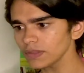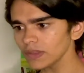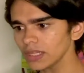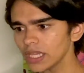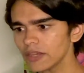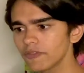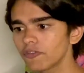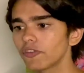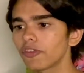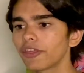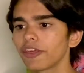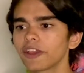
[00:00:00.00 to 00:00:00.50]

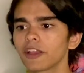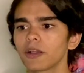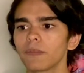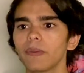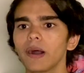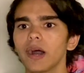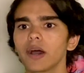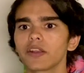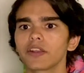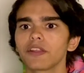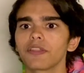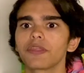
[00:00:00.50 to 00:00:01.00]
if you think
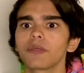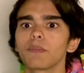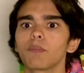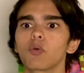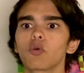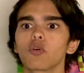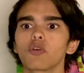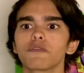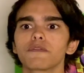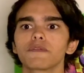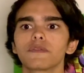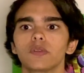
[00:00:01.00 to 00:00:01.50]
about it, the
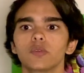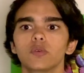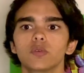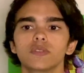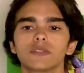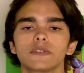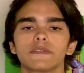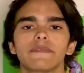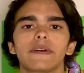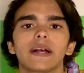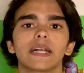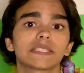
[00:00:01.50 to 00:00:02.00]
more flus
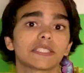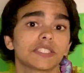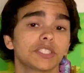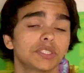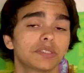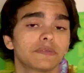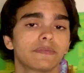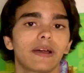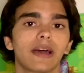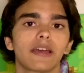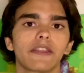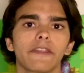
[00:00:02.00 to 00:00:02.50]
and vaccines
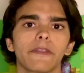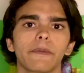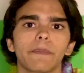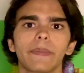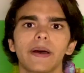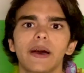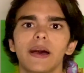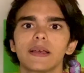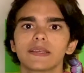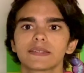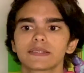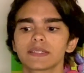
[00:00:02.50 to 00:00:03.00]
you've had in the
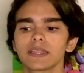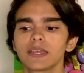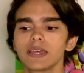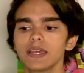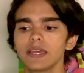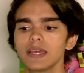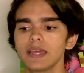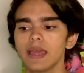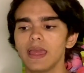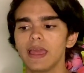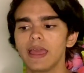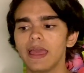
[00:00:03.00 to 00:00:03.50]
past,
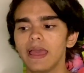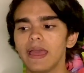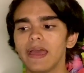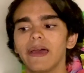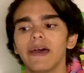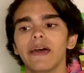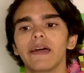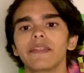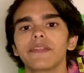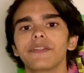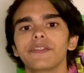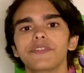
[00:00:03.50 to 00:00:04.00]

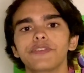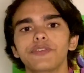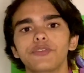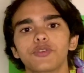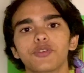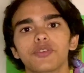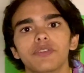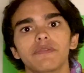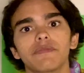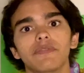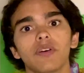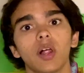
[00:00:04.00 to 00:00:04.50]
and
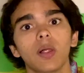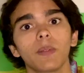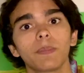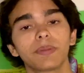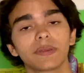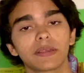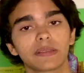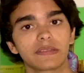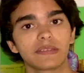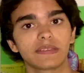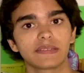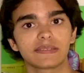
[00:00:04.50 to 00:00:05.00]
you're
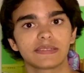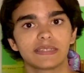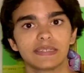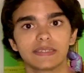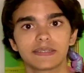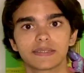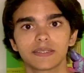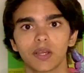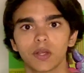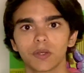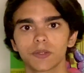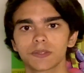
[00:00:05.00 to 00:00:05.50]
developing these T
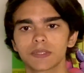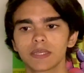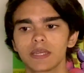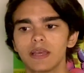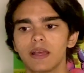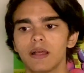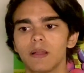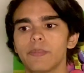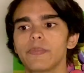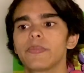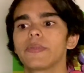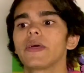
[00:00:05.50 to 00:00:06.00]
cells,
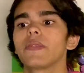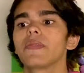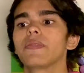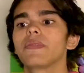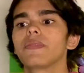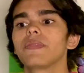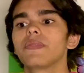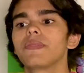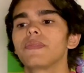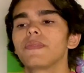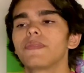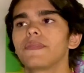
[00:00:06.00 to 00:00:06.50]

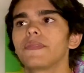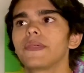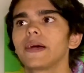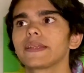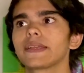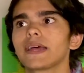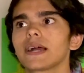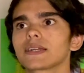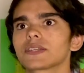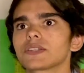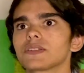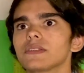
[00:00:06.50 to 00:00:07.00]
then that
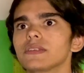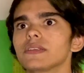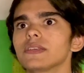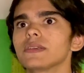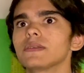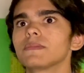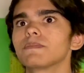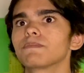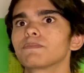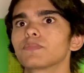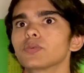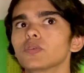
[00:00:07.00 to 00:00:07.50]

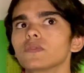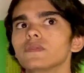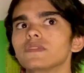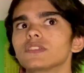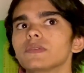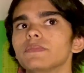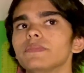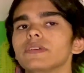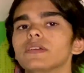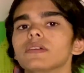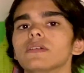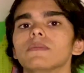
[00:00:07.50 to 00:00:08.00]
actually proves
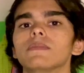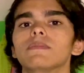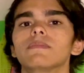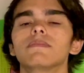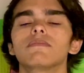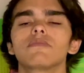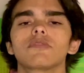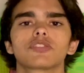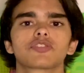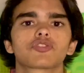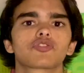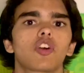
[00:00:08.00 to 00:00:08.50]
to be
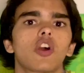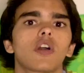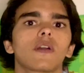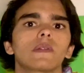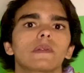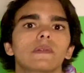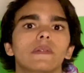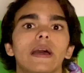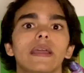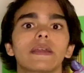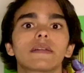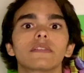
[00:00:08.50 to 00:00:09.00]
a
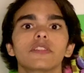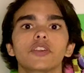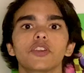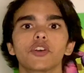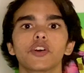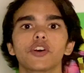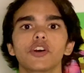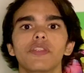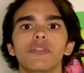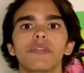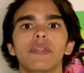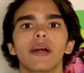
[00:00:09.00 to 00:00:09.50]
strong
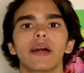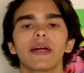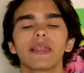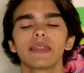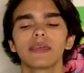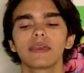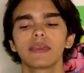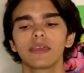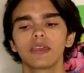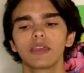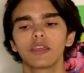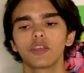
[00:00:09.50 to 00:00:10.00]
likelihood that
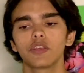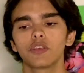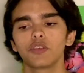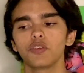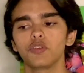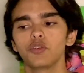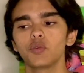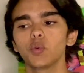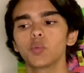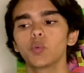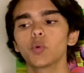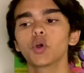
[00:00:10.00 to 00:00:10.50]

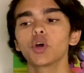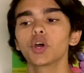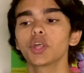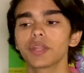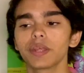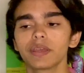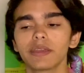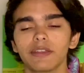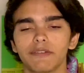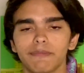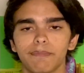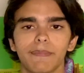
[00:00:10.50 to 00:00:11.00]
you
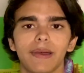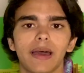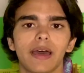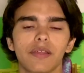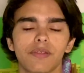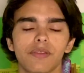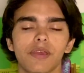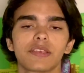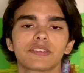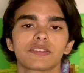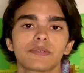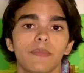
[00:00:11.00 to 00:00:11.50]
would,
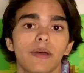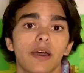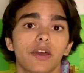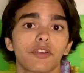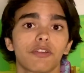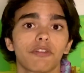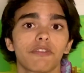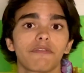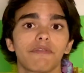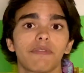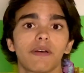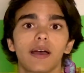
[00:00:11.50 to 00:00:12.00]
as a
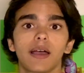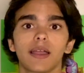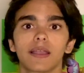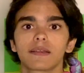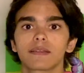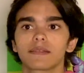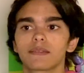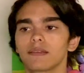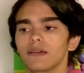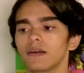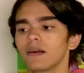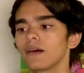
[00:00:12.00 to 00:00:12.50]
matter of
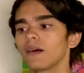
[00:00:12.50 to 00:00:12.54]
fact,